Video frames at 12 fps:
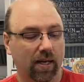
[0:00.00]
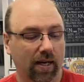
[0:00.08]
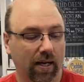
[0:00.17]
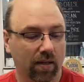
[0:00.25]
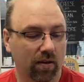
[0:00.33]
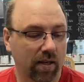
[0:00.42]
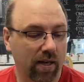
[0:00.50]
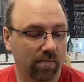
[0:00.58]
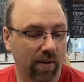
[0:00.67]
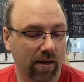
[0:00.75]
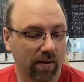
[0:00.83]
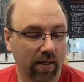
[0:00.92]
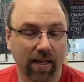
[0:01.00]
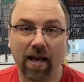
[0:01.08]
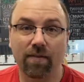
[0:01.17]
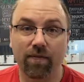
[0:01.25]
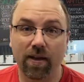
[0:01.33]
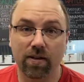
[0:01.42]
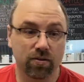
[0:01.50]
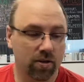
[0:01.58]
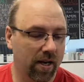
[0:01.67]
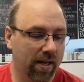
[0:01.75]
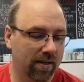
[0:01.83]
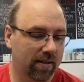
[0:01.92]
You can come down to the cafe and
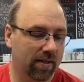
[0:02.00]
try it,